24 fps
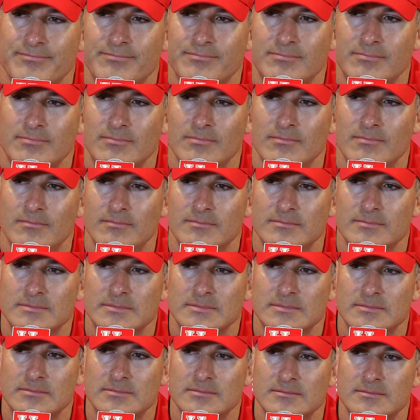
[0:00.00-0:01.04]
Uh,
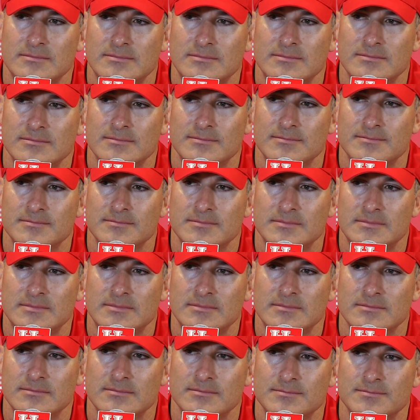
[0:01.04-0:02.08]
can you kind of assess
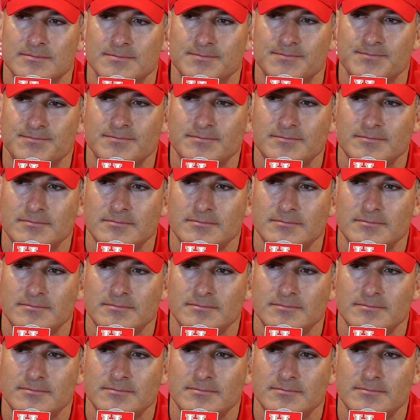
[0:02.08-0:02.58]
maybe what,